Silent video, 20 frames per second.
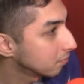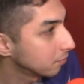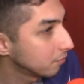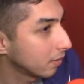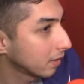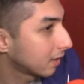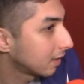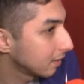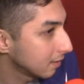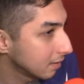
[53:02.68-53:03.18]

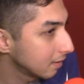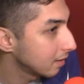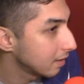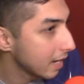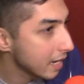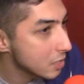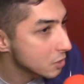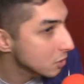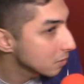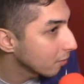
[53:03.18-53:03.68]
fucking an
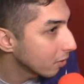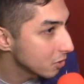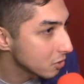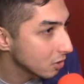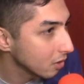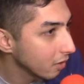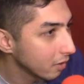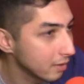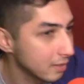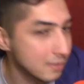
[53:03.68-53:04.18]
Asian
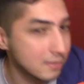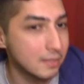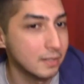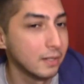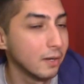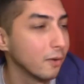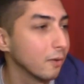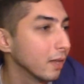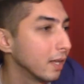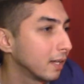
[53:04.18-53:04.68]
martial artist,
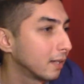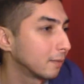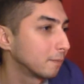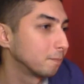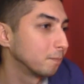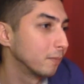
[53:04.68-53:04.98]
like